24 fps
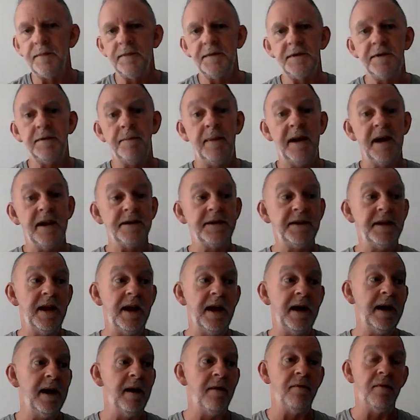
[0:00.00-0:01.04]
It's the best
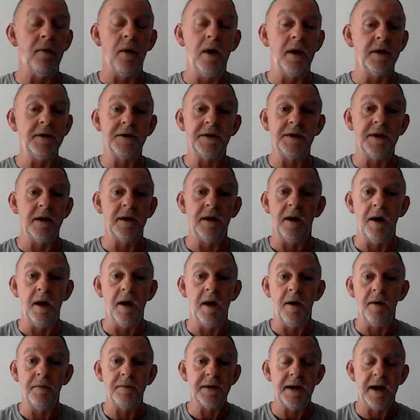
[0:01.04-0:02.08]
thing I've watched in a
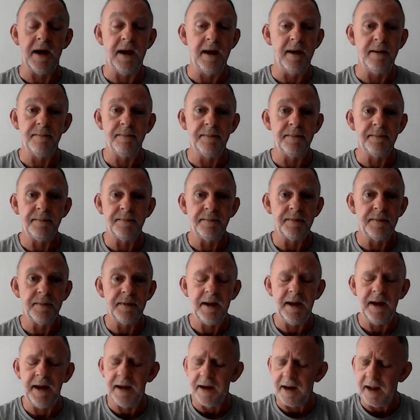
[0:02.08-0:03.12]
long time,
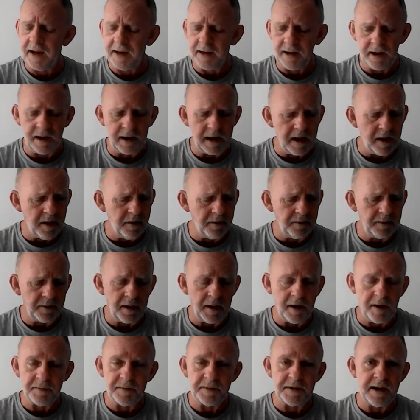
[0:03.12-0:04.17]
in a long,
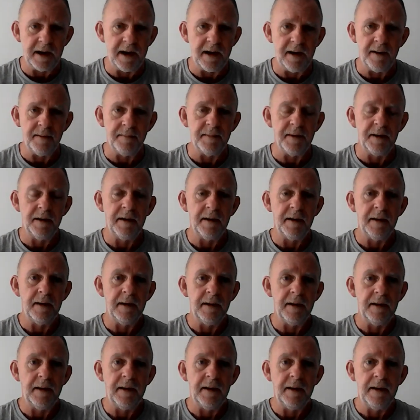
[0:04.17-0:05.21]
long time
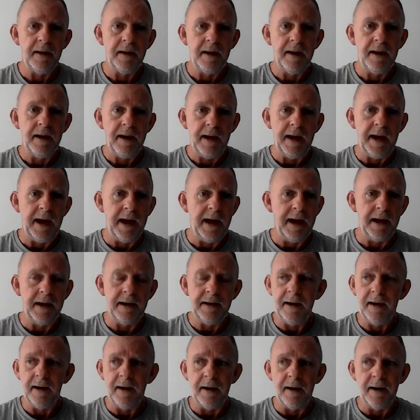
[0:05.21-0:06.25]

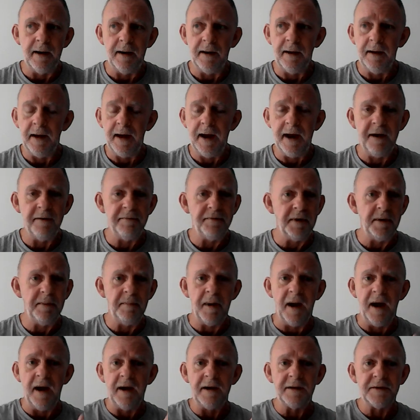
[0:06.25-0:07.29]
and uh, every
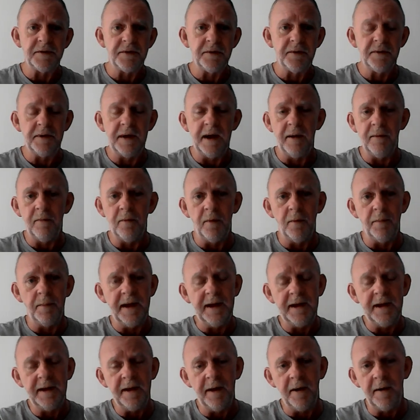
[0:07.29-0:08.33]
boxer that will
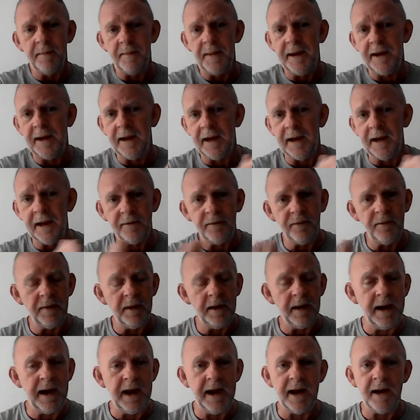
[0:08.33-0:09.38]
be coming in
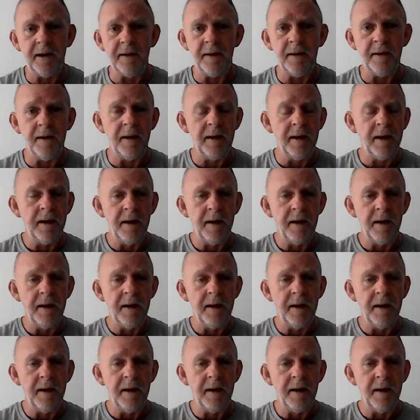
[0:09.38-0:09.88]
in